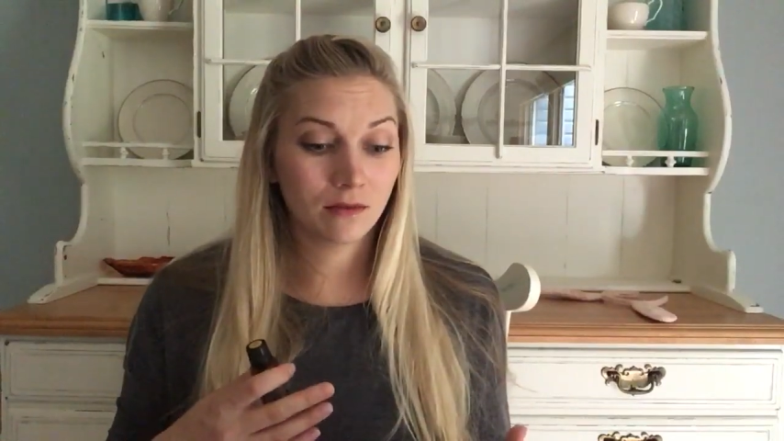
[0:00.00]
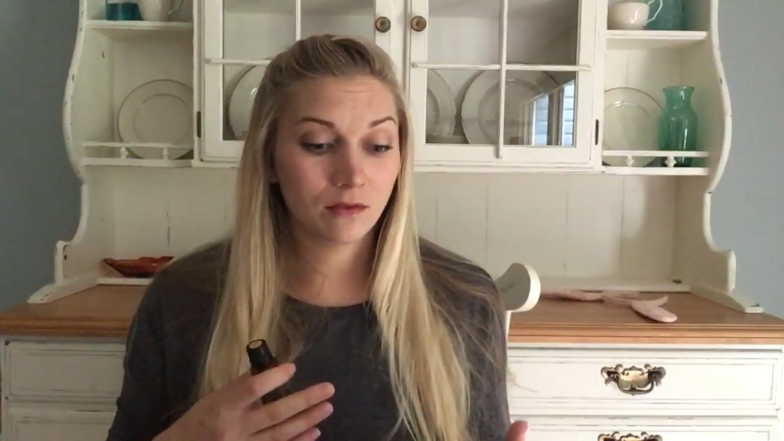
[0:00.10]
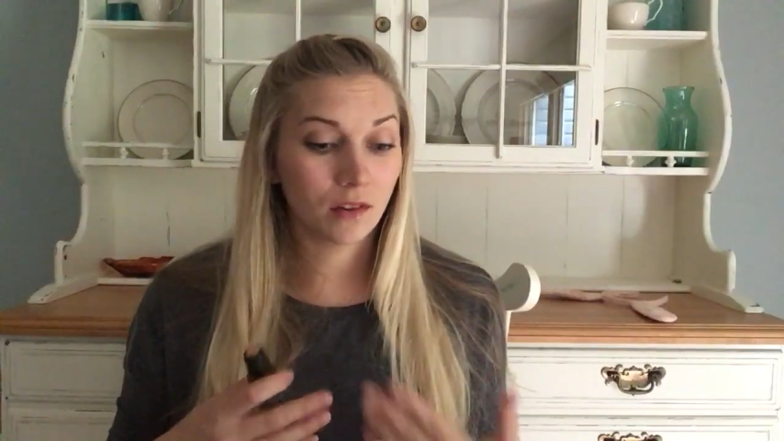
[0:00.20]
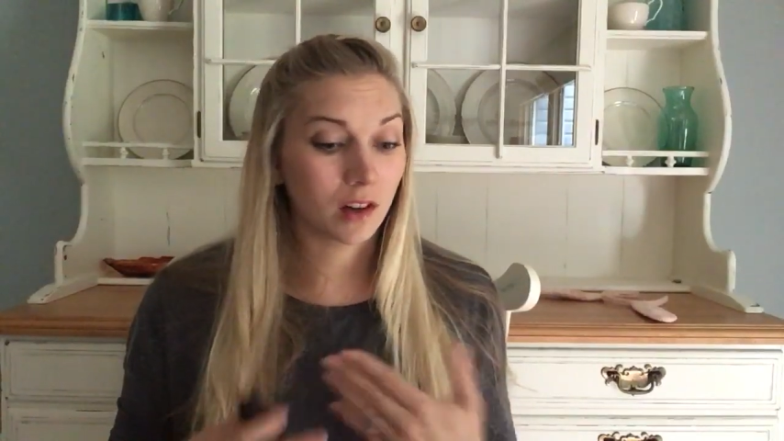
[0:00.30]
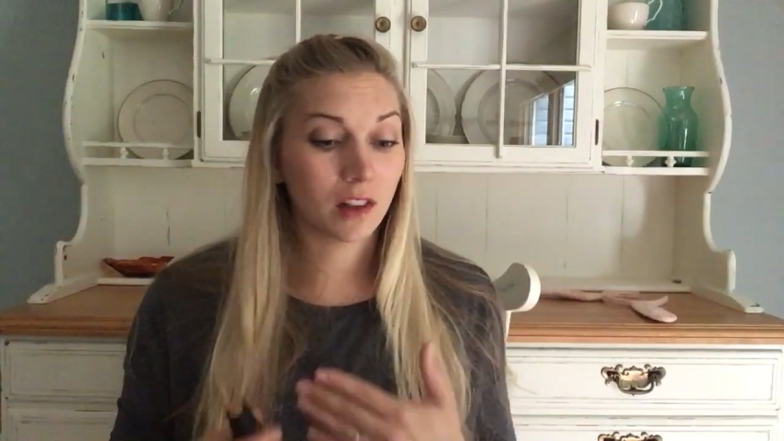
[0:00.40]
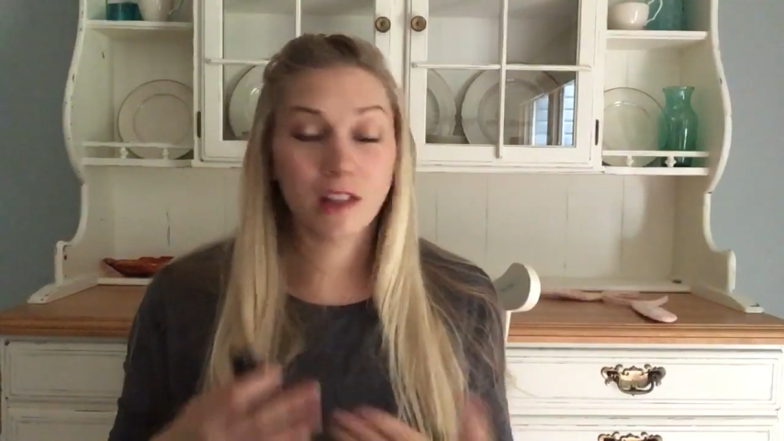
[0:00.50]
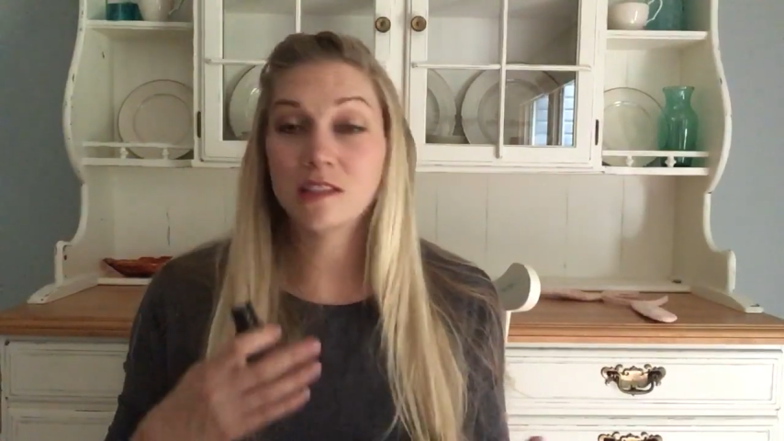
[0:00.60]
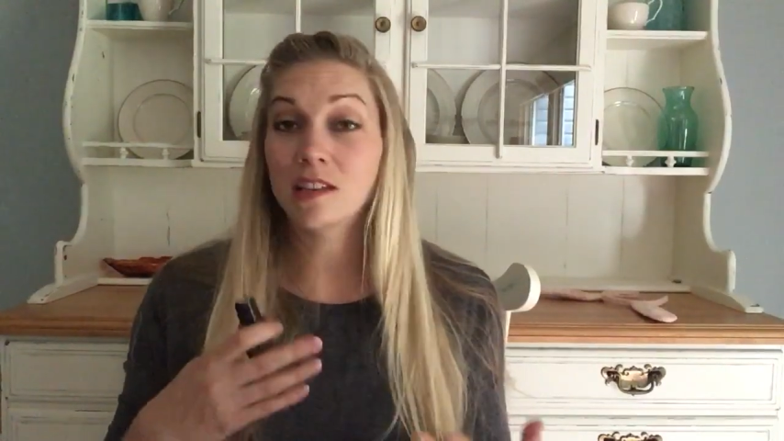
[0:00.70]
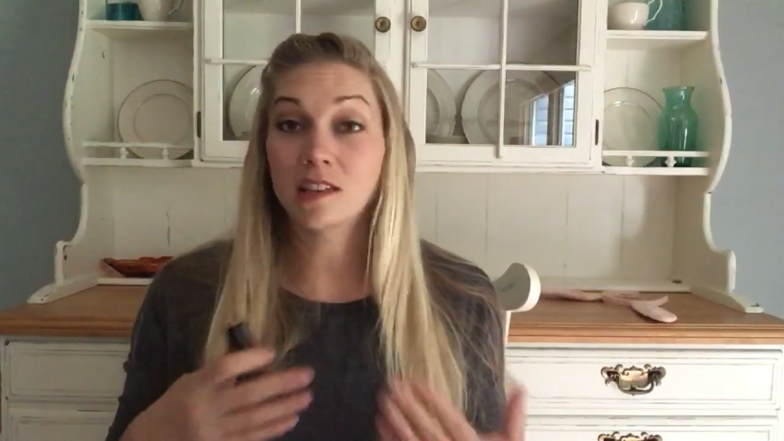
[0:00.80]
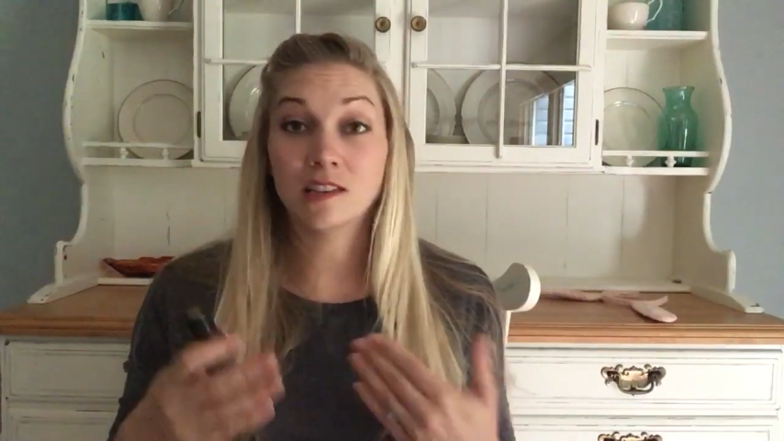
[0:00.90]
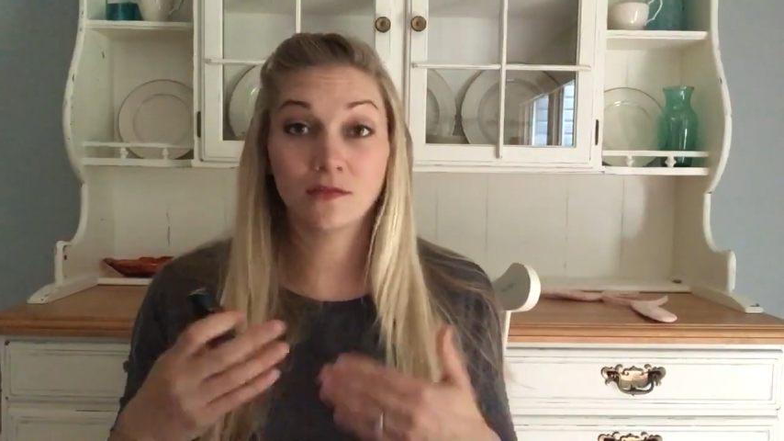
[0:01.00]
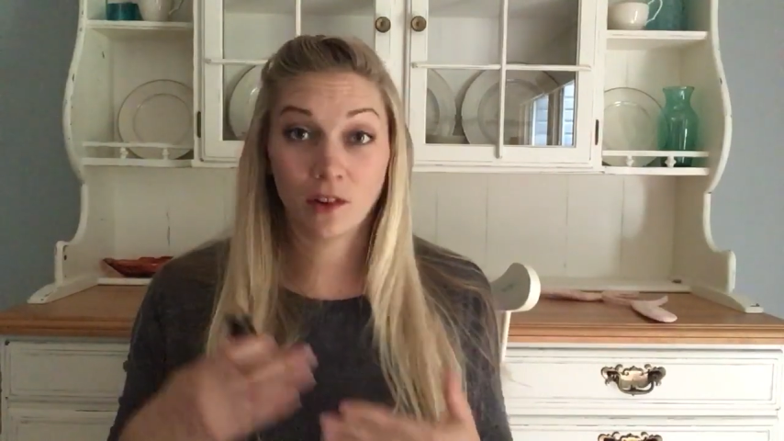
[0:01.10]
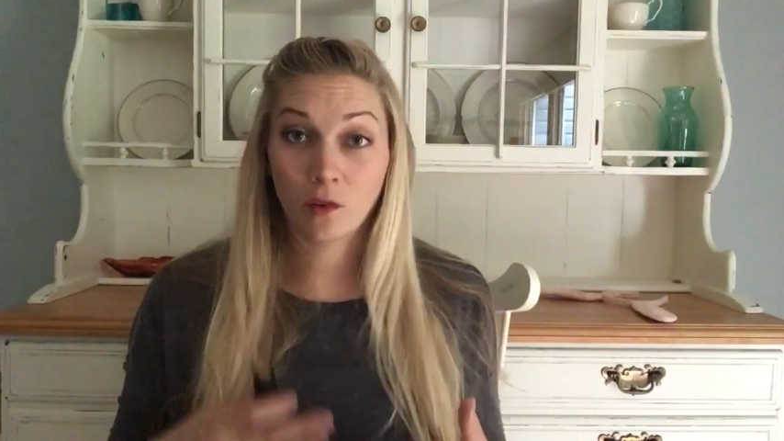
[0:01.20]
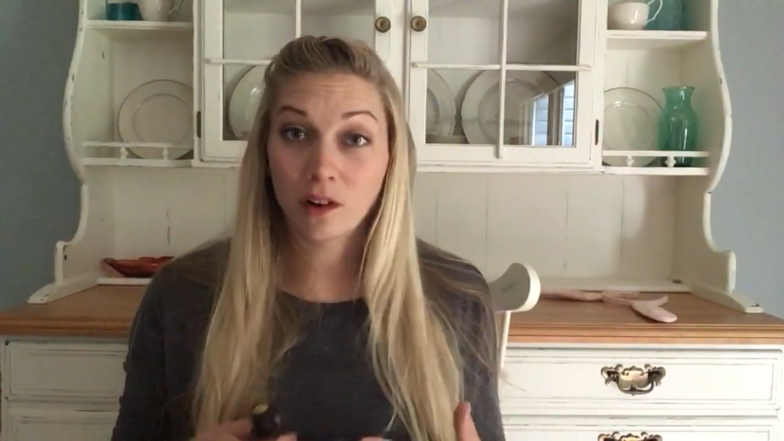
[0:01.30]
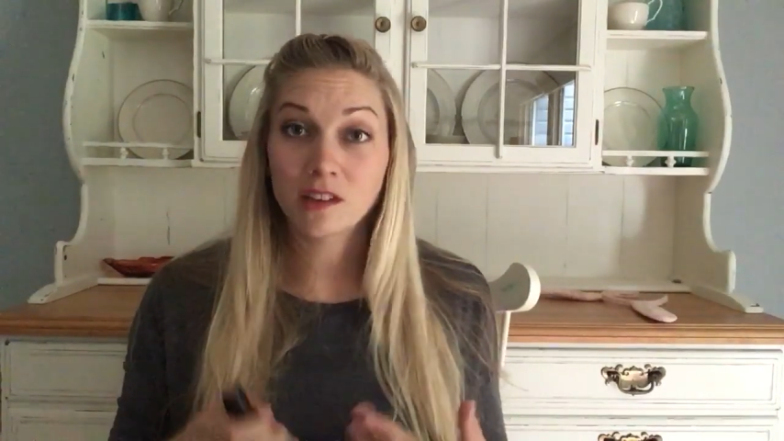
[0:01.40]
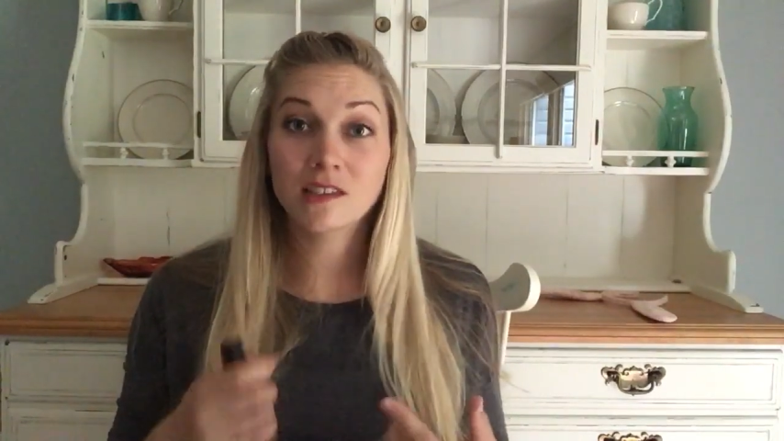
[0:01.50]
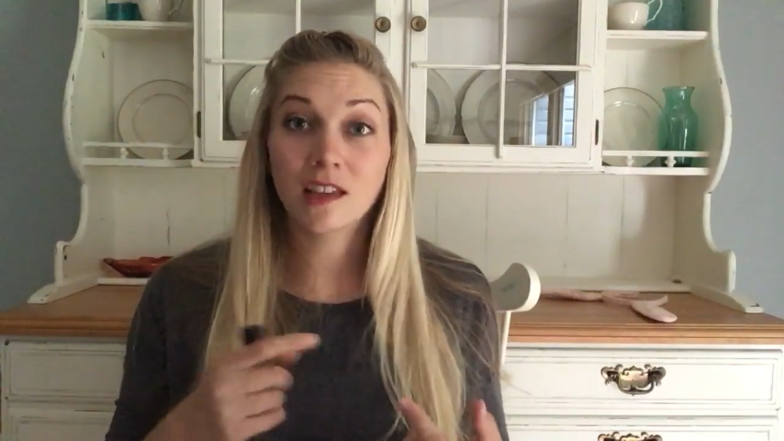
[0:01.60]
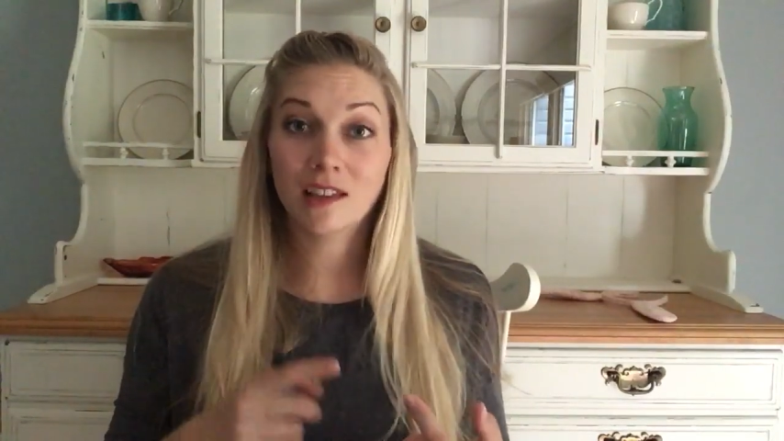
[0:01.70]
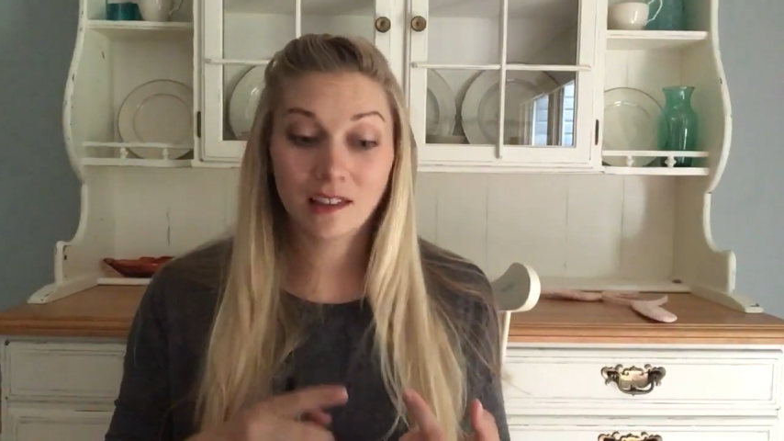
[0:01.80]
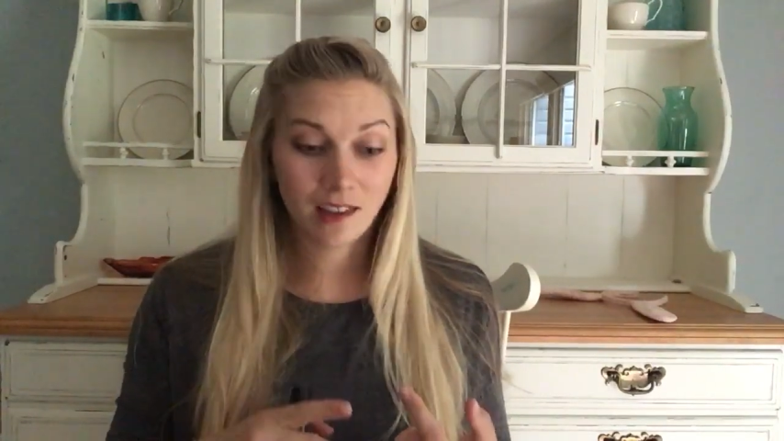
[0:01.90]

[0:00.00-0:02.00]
for cleansing the different organs like